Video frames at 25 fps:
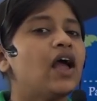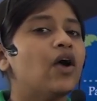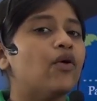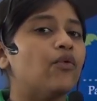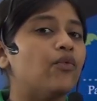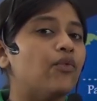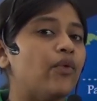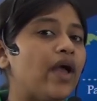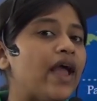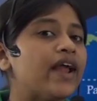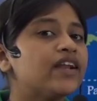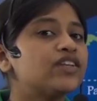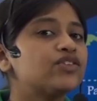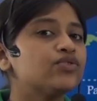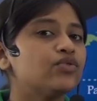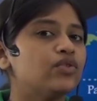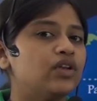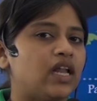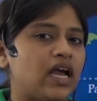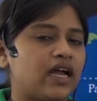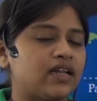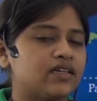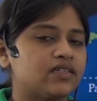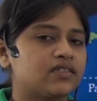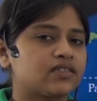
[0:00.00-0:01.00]
where to
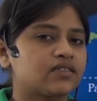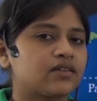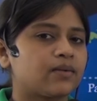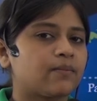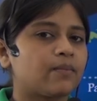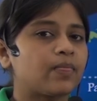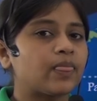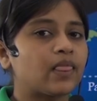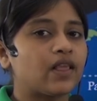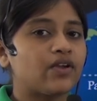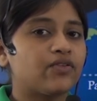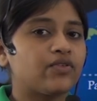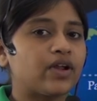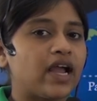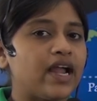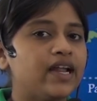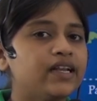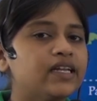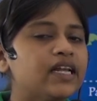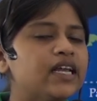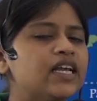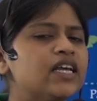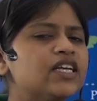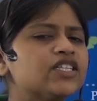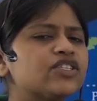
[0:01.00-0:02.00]
land
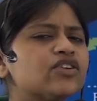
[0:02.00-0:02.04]
right?